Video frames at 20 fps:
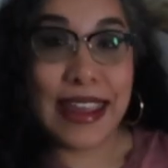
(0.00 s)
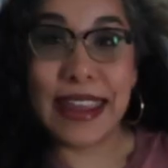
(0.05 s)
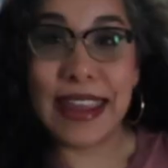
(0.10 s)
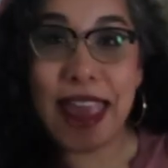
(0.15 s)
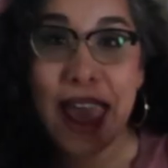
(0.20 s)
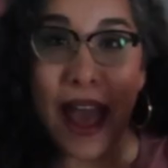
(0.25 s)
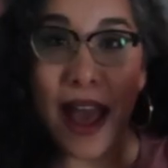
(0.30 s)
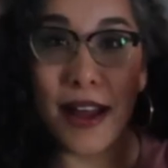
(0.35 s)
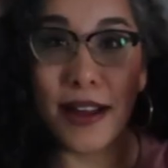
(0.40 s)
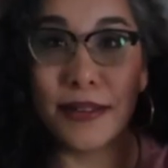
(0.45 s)

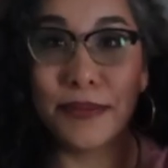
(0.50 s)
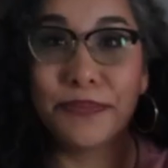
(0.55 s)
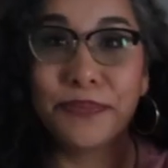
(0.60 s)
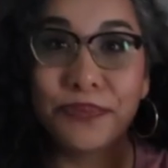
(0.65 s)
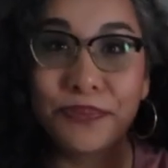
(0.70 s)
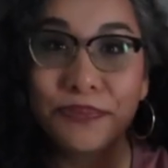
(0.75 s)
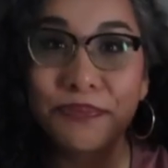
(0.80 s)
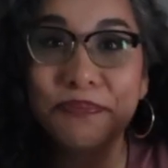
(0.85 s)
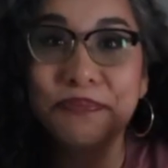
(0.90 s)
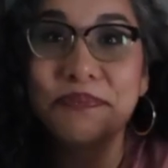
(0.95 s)
yeah
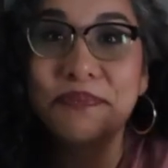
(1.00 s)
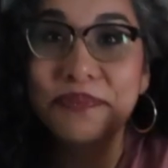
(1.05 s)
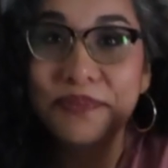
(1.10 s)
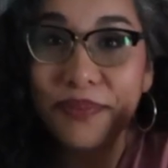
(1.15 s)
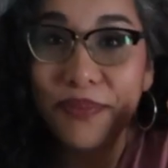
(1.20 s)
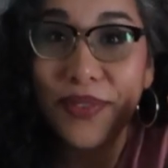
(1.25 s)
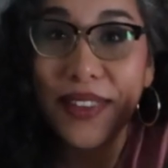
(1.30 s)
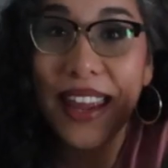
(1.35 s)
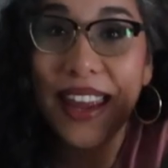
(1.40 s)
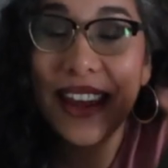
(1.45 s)

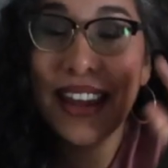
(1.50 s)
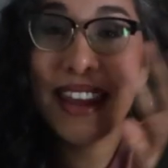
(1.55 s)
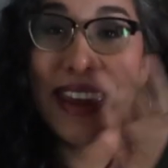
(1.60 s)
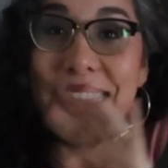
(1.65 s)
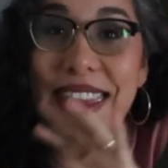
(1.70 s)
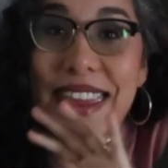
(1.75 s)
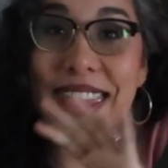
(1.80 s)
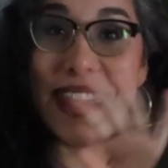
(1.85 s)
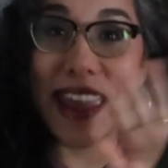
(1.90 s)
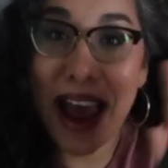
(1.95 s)

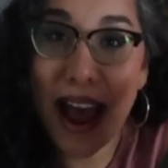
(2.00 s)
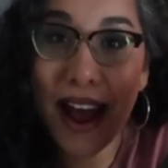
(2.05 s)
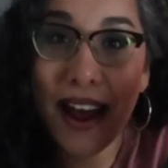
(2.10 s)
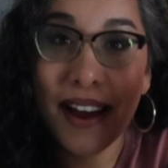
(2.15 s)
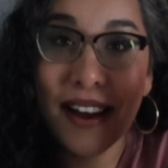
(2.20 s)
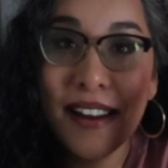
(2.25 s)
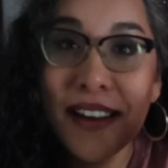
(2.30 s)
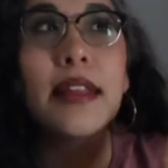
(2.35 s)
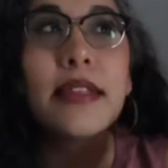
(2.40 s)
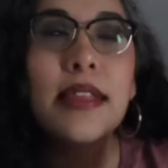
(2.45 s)

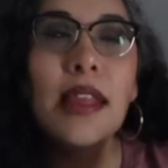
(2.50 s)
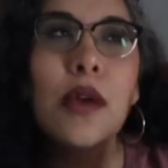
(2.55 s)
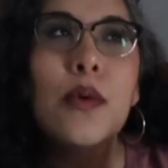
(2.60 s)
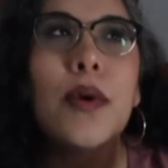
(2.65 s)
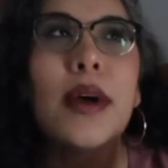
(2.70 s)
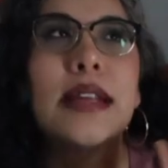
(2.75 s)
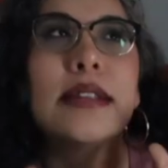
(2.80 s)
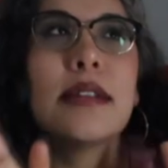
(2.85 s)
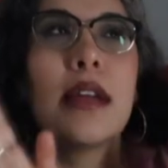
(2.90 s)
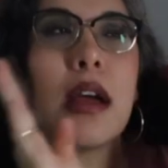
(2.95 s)
yeah the thing
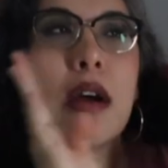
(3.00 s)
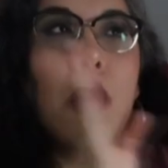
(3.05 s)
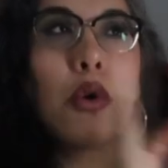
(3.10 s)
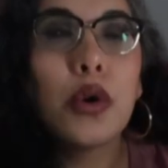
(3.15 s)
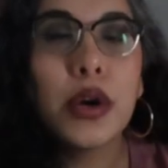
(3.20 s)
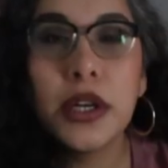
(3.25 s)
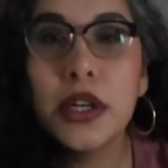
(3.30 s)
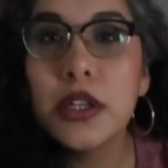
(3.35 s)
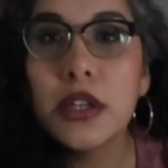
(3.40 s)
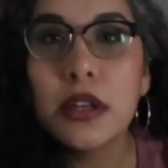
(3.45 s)
was
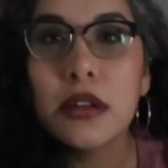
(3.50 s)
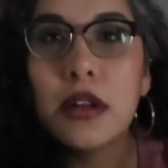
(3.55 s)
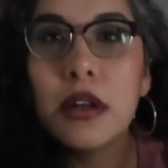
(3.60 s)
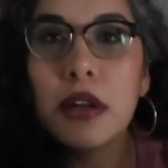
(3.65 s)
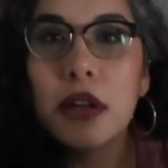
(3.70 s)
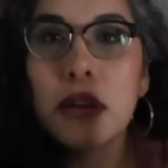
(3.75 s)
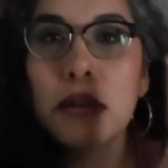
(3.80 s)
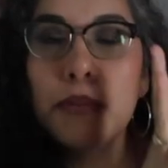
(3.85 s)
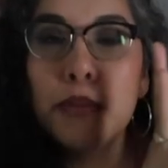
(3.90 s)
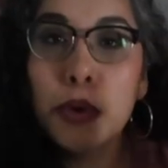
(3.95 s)
orient
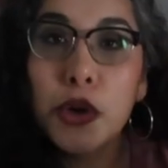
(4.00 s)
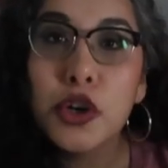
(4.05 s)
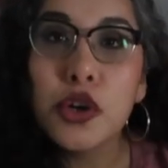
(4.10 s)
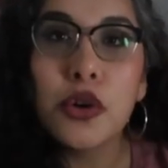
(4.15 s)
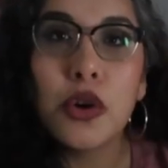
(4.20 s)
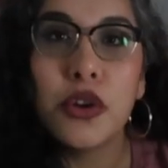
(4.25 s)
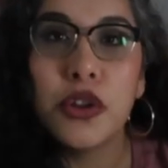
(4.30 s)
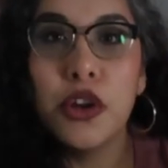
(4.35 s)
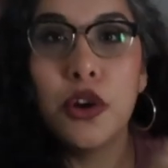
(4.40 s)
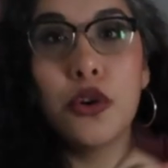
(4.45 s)
the
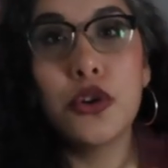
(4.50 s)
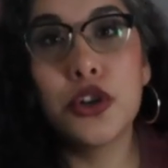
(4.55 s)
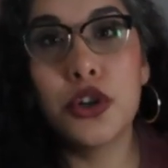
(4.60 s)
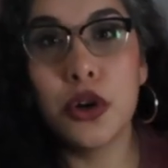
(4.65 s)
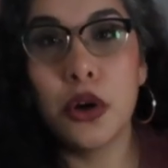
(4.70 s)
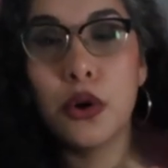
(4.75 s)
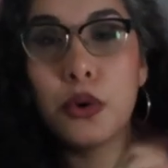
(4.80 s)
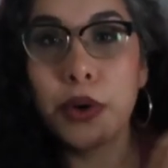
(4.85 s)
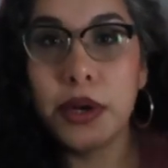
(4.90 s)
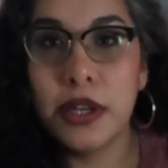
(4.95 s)
murder on the
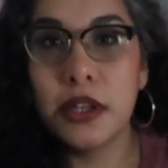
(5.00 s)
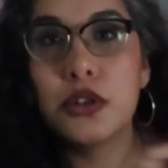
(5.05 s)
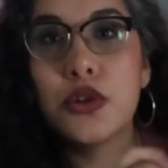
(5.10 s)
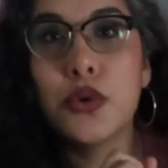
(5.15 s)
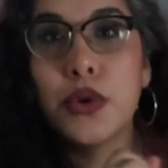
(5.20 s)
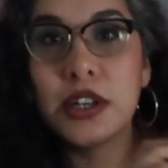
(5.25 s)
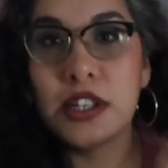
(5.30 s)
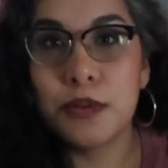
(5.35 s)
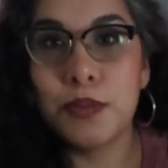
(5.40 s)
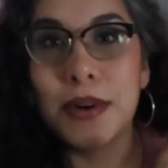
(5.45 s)

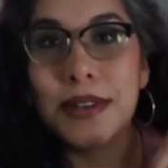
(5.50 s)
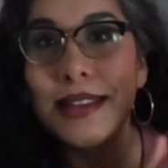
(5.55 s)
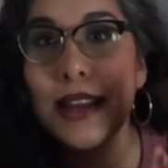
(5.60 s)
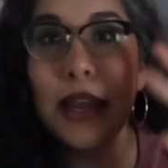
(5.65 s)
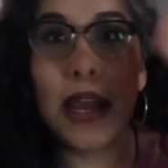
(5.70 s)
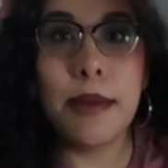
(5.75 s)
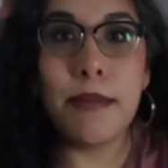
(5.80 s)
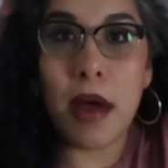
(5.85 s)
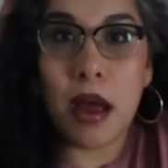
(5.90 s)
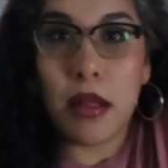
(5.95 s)
orient express
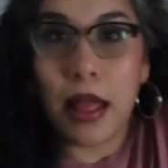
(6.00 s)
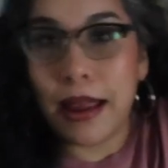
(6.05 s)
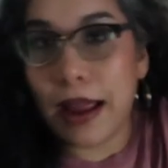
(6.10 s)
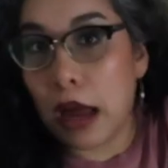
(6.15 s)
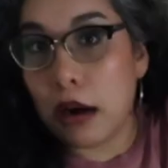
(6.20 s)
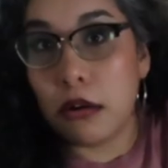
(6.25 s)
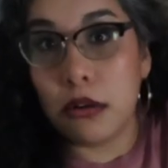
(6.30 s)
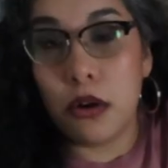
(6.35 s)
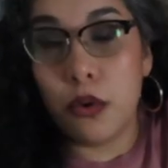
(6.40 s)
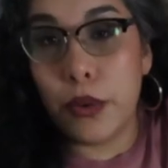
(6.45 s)
that came out like
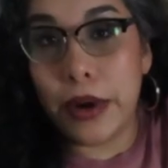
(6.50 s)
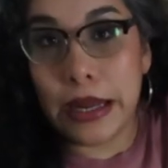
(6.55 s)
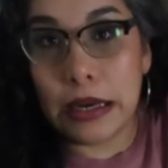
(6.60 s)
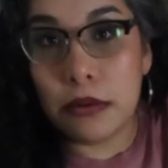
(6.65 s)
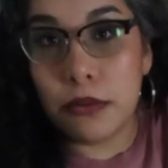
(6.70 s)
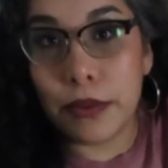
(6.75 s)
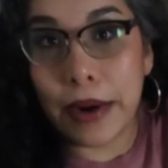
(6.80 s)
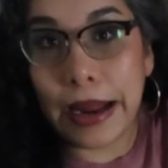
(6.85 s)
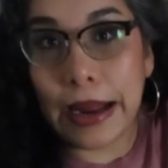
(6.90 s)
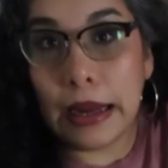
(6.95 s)
i don't know
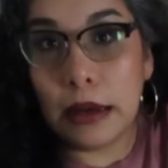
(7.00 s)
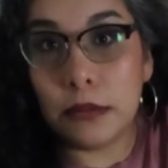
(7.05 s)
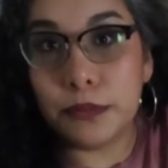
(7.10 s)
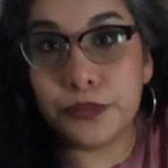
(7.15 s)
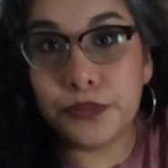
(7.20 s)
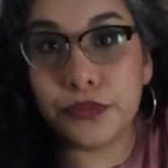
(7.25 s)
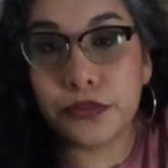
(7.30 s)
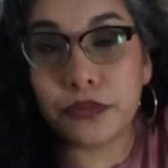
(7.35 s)
when right